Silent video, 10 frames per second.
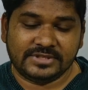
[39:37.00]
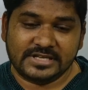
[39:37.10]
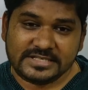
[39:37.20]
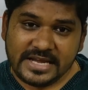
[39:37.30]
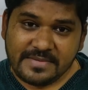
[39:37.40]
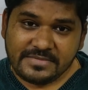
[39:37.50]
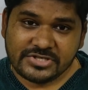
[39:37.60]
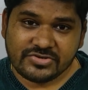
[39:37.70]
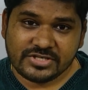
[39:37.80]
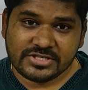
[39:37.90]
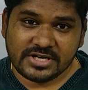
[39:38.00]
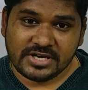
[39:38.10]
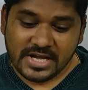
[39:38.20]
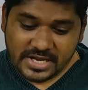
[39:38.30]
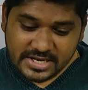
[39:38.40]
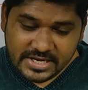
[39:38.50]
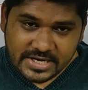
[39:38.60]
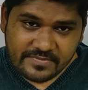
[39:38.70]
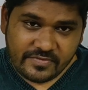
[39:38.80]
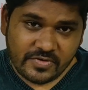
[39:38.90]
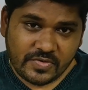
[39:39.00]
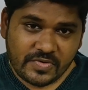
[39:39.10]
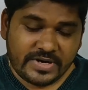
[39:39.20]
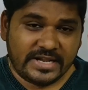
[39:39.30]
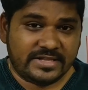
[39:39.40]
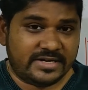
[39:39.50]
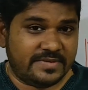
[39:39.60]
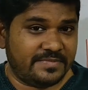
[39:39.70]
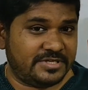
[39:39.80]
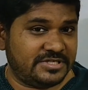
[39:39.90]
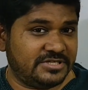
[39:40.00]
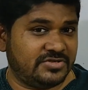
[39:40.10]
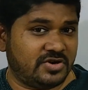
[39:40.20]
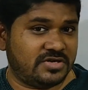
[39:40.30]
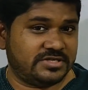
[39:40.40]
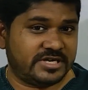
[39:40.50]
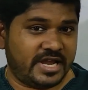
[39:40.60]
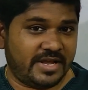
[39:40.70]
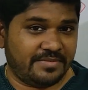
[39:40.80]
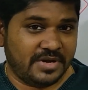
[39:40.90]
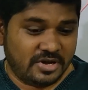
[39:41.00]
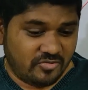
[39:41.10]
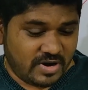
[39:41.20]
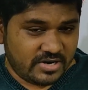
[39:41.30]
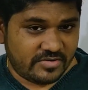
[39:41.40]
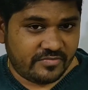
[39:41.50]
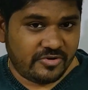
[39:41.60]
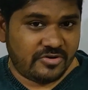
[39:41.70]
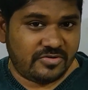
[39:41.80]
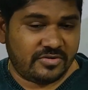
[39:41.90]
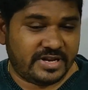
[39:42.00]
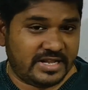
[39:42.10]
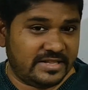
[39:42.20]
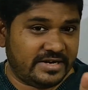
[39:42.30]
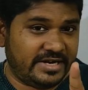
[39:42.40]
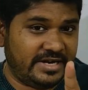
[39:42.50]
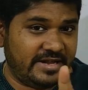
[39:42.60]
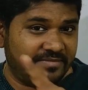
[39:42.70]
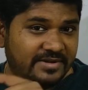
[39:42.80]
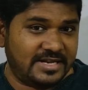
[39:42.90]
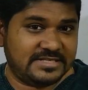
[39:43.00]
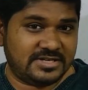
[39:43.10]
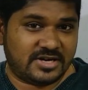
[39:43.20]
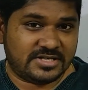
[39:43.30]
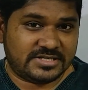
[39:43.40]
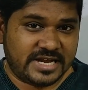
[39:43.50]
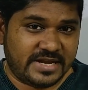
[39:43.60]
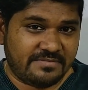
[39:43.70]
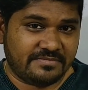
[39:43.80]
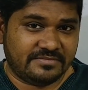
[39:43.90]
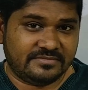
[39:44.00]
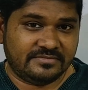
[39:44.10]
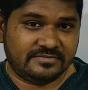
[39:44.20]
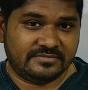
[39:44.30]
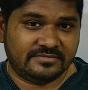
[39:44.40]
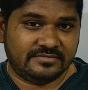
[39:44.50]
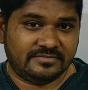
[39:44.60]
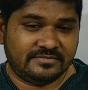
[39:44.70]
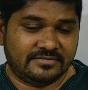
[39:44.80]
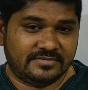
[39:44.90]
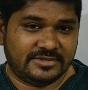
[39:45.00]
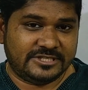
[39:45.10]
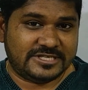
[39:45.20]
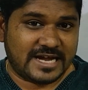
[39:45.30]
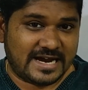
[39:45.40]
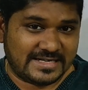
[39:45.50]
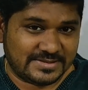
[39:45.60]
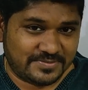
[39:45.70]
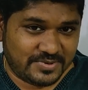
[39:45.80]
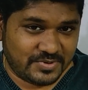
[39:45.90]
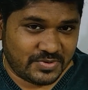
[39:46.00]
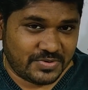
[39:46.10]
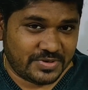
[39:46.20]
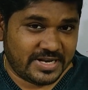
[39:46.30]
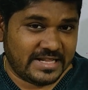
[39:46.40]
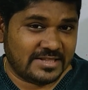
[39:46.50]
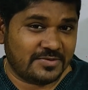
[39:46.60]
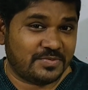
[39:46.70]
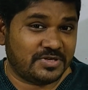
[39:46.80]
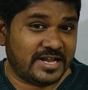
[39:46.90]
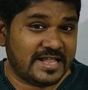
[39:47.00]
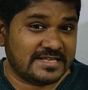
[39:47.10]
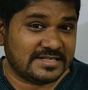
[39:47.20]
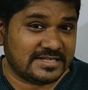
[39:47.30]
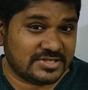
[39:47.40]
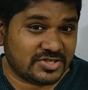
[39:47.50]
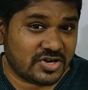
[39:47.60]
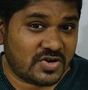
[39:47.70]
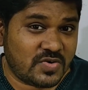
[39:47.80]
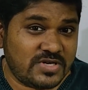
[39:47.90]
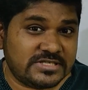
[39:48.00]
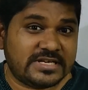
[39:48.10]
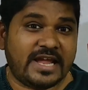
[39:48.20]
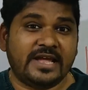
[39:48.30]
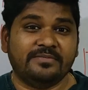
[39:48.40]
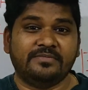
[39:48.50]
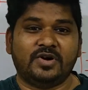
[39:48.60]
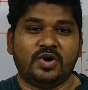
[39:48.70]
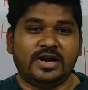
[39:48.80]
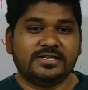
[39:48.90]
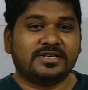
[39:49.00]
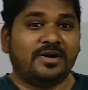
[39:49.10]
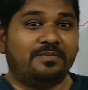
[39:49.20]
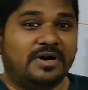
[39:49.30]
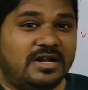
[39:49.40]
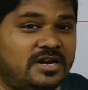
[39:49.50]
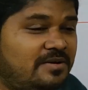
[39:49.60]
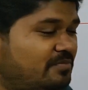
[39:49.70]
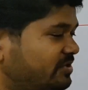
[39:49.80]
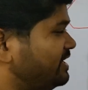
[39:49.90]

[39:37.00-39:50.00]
The same situation. Heat flow till the temperature is not same. Water flow till the level is not same. Charge flow till the potential is not same, called as common